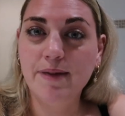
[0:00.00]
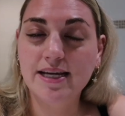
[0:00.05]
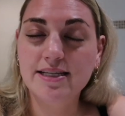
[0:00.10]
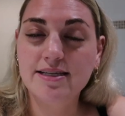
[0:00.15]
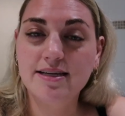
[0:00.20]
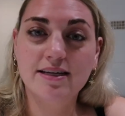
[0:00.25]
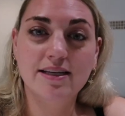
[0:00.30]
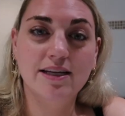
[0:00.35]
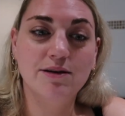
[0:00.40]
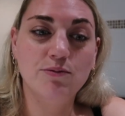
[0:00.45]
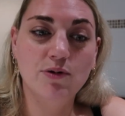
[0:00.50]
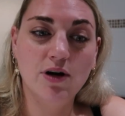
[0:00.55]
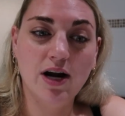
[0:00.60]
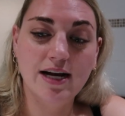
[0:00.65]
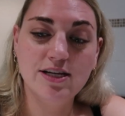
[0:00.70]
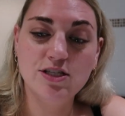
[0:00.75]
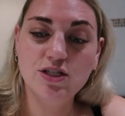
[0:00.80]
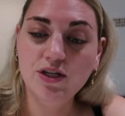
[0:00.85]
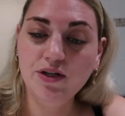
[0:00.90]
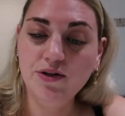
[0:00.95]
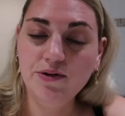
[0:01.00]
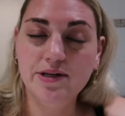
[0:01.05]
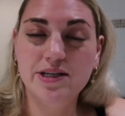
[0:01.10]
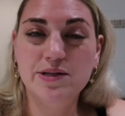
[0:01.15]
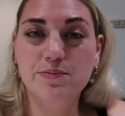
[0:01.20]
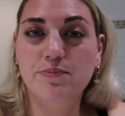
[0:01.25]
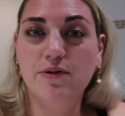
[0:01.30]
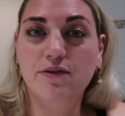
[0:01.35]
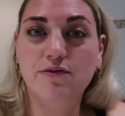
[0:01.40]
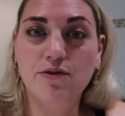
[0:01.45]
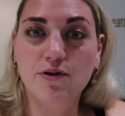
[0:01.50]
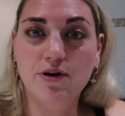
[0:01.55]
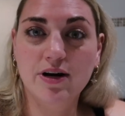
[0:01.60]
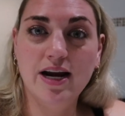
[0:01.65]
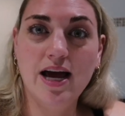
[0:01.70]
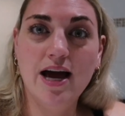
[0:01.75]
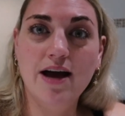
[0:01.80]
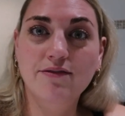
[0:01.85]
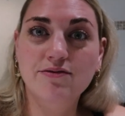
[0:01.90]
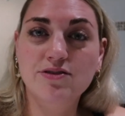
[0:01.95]
Basically what I do before
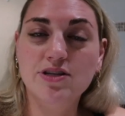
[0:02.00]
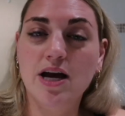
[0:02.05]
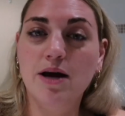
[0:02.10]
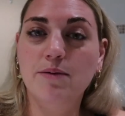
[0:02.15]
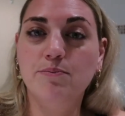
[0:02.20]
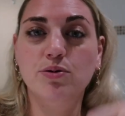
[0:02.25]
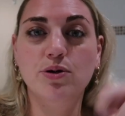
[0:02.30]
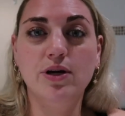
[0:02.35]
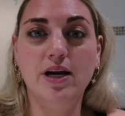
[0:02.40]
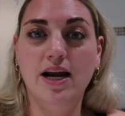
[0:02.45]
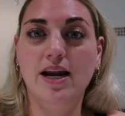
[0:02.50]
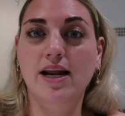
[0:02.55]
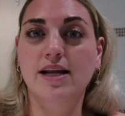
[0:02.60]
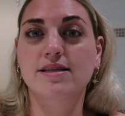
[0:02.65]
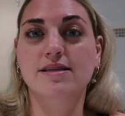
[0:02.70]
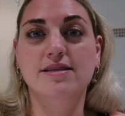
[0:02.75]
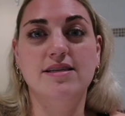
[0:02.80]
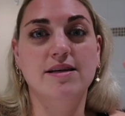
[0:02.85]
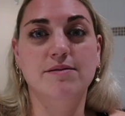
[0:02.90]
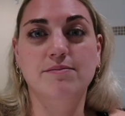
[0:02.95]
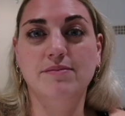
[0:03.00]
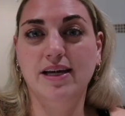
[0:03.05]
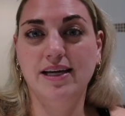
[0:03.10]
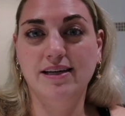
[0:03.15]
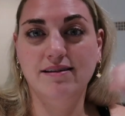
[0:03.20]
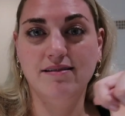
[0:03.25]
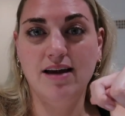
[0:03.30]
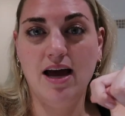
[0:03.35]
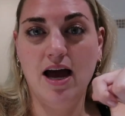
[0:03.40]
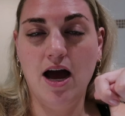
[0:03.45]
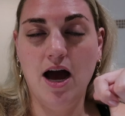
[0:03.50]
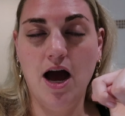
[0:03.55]
and after, put it in some like